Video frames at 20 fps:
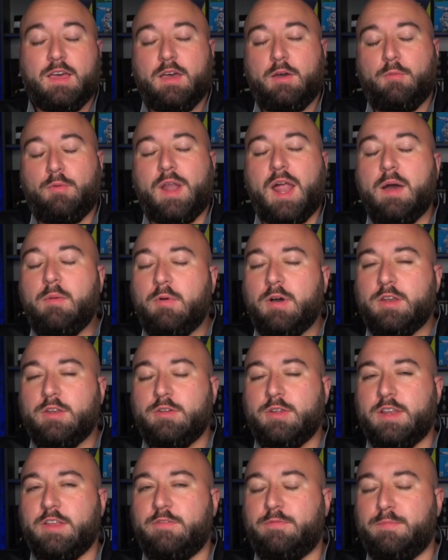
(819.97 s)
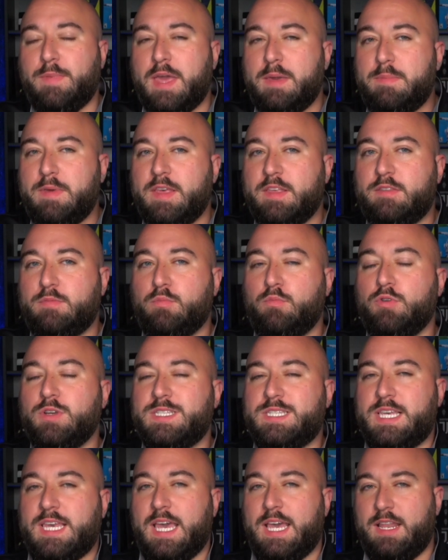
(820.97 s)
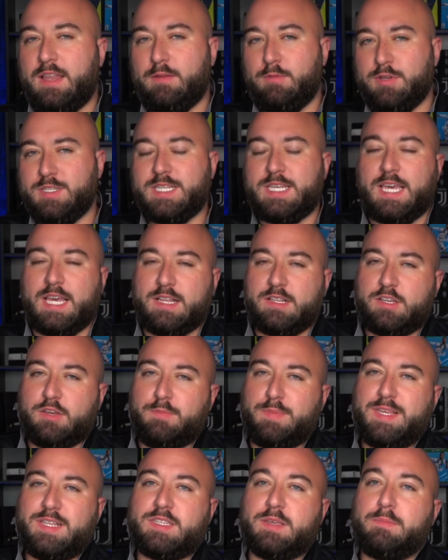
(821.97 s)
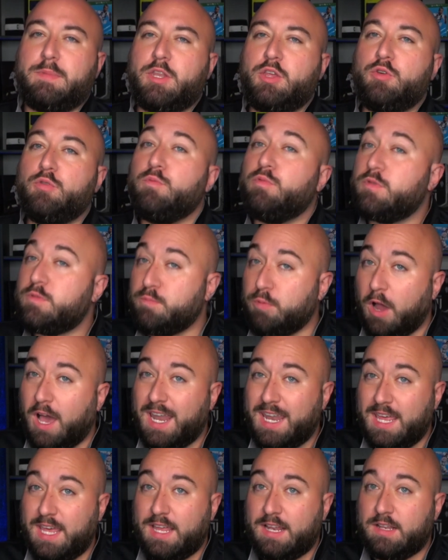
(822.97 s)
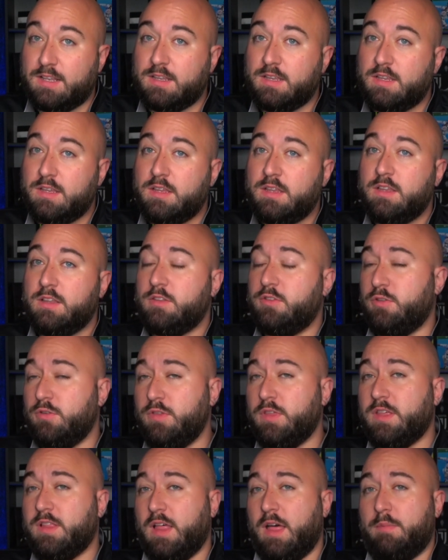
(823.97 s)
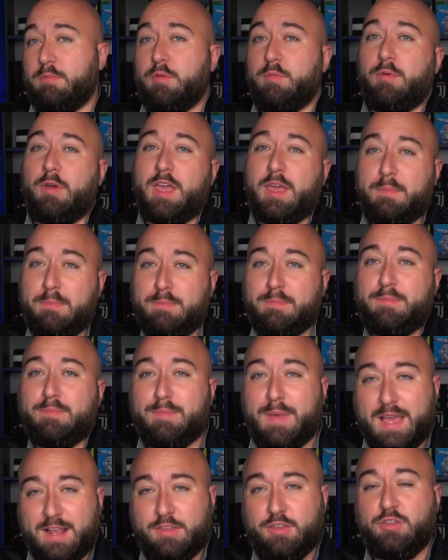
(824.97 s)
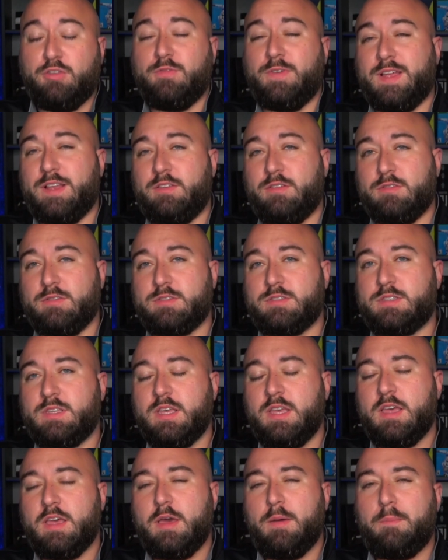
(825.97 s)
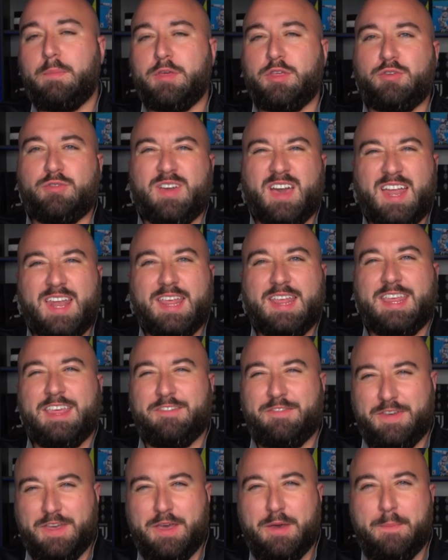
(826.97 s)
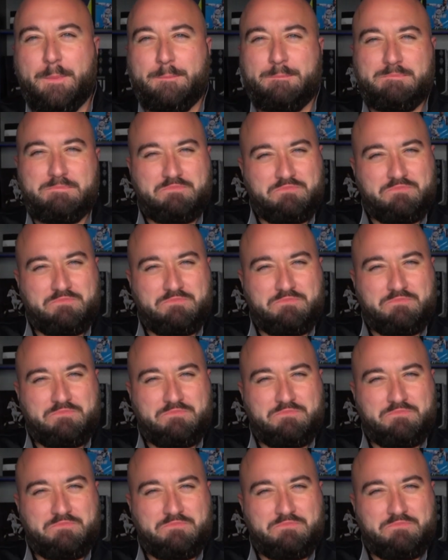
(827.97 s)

What I wondered if maybe is Moise Kean could be somebody who was brought in to the club. You bring him back to Juventus, but you kind of give him.